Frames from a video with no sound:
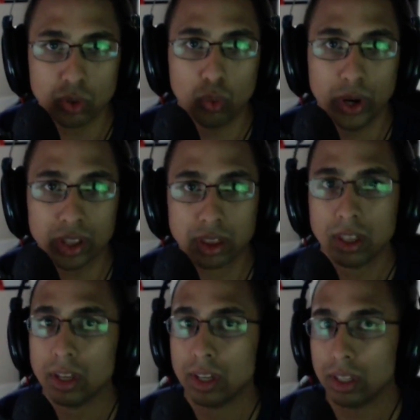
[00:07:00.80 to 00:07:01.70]
with
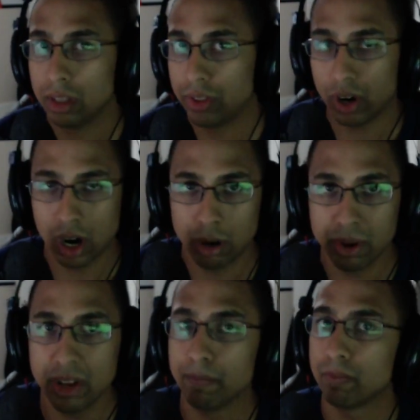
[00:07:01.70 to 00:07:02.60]
their
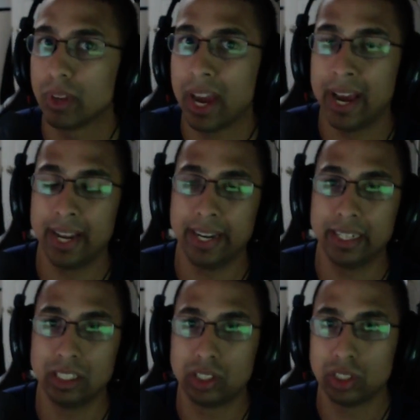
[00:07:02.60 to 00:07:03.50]
army,
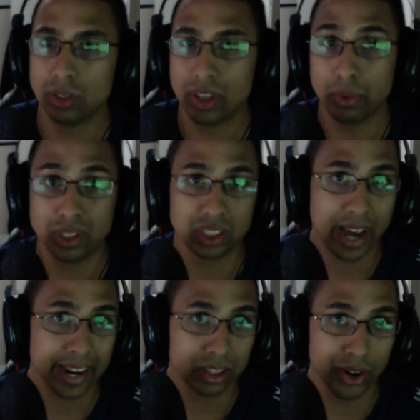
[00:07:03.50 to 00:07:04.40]
and they would
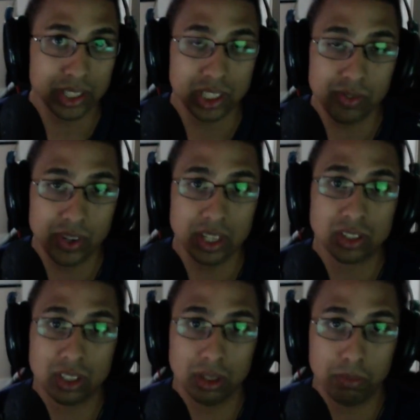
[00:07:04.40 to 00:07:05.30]
sack their SCVs
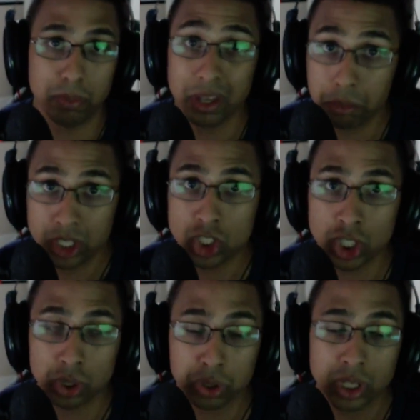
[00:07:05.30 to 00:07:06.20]
to be a meat
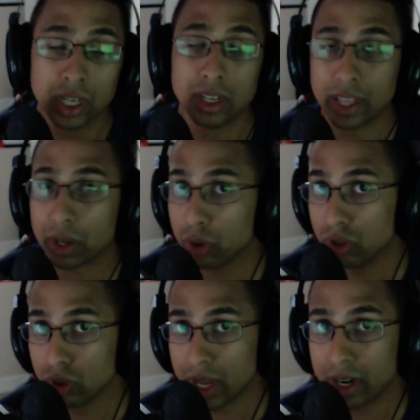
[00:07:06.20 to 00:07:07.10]
shield. They couldn't
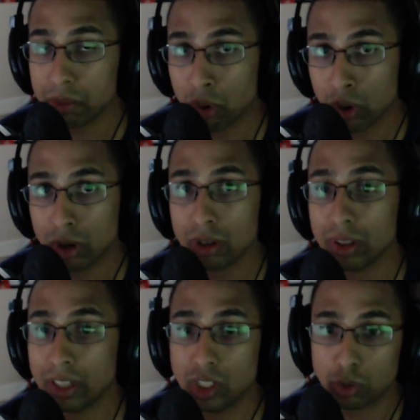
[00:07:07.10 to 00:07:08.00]
do that anymore.
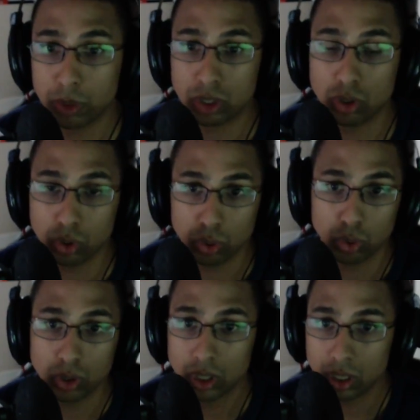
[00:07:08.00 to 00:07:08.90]
They'd just be too
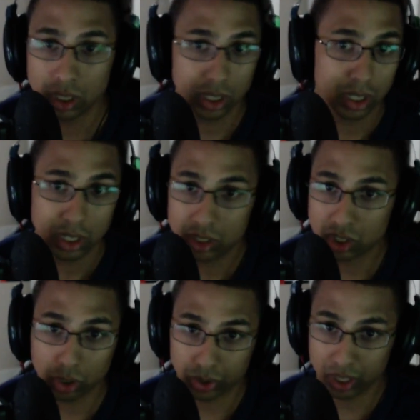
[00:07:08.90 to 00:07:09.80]

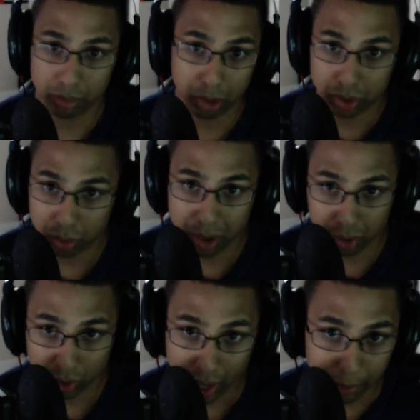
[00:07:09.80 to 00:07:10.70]
salty about their
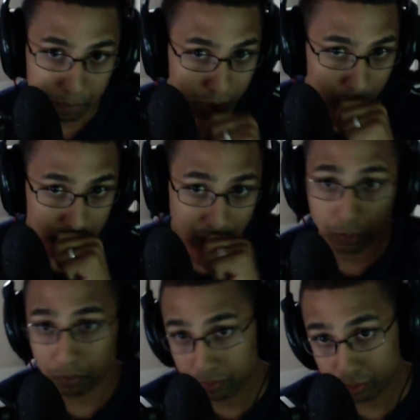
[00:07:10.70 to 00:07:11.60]
mineral line. So,
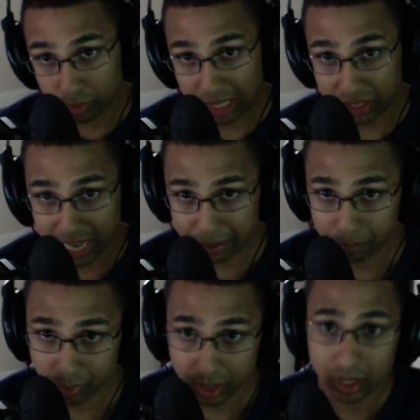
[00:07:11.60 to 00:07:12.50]
that's that.
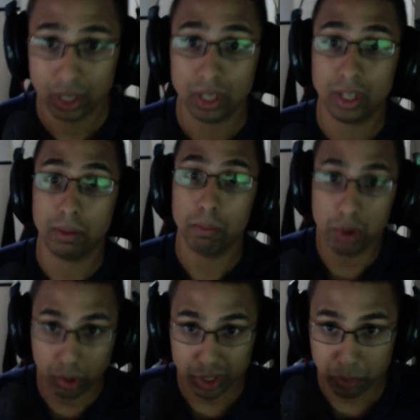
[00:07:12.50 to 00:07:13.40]

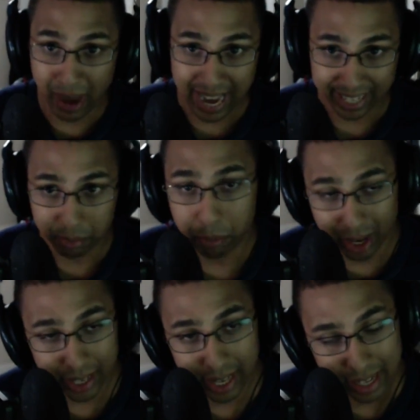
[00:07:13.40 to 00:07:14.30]
Mule is back,
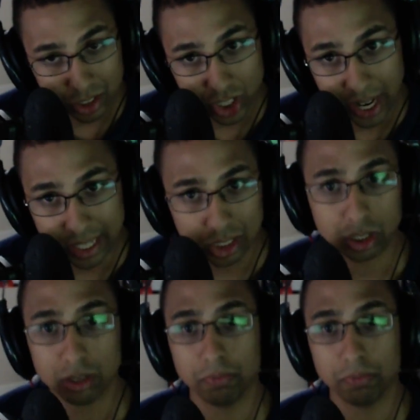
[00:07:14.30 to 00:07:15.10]
but it has changed.